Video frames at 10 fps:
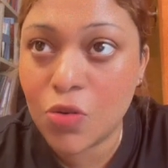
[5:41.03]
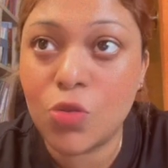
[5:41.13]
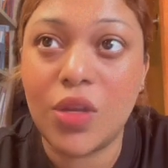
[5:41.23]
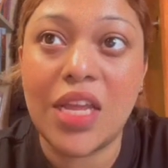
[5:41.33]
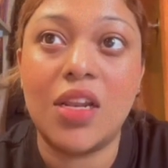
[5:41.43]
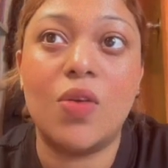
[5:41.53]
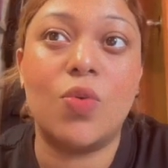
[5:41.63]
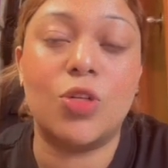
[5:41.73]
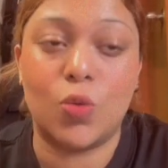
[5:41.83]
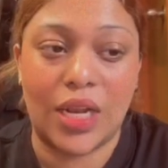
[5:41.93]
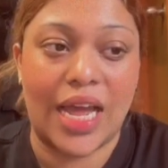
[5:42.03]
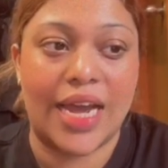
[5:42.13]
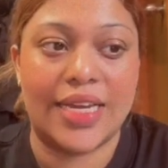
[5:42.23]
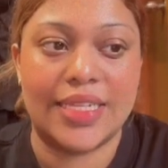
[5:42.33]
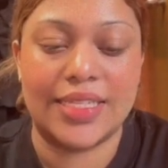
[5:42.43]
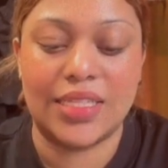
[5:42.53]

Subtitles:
and also individualized